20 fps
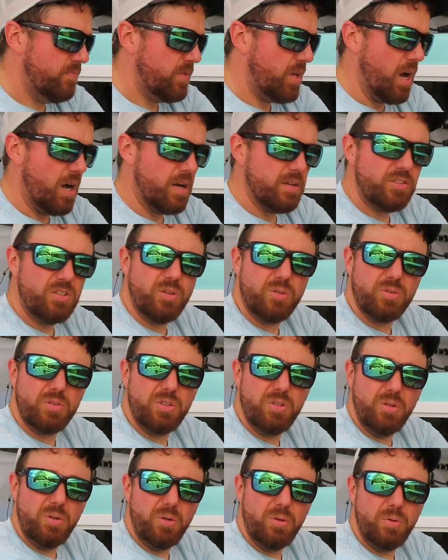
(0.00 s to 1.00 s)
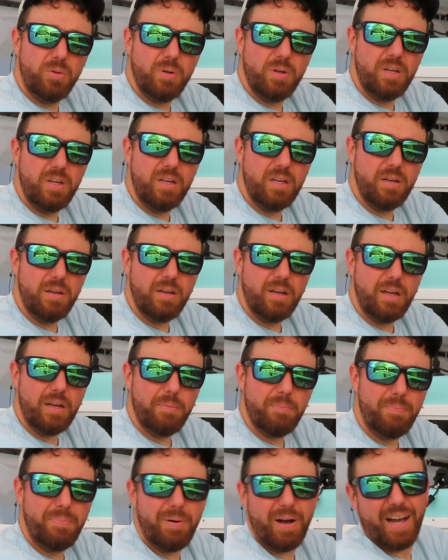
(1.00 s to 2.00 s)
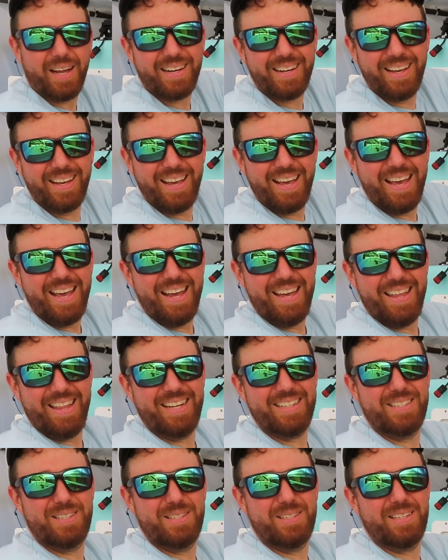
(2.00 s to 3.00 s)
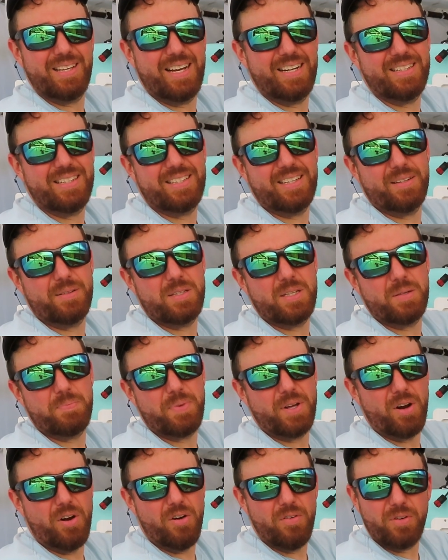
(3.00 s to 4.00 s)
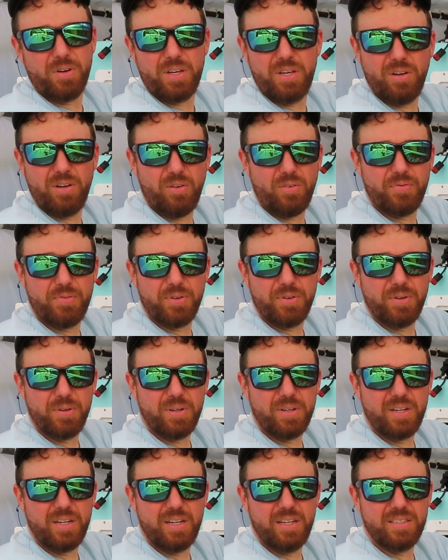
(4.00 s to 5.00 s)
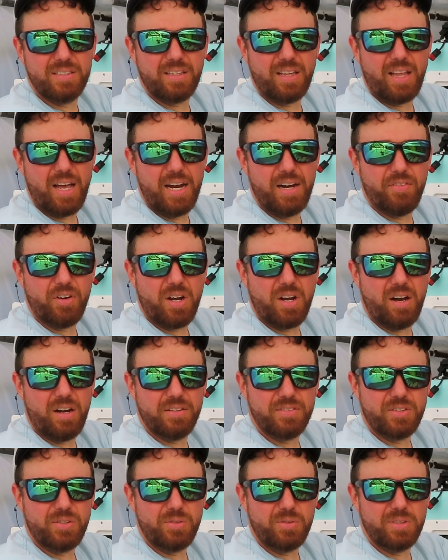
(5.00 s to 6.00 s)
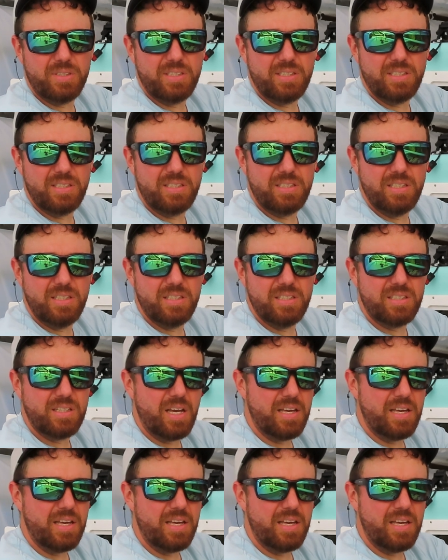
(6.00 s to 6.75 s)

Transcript: console to. But that's a bit overkill for as light of a console as this is.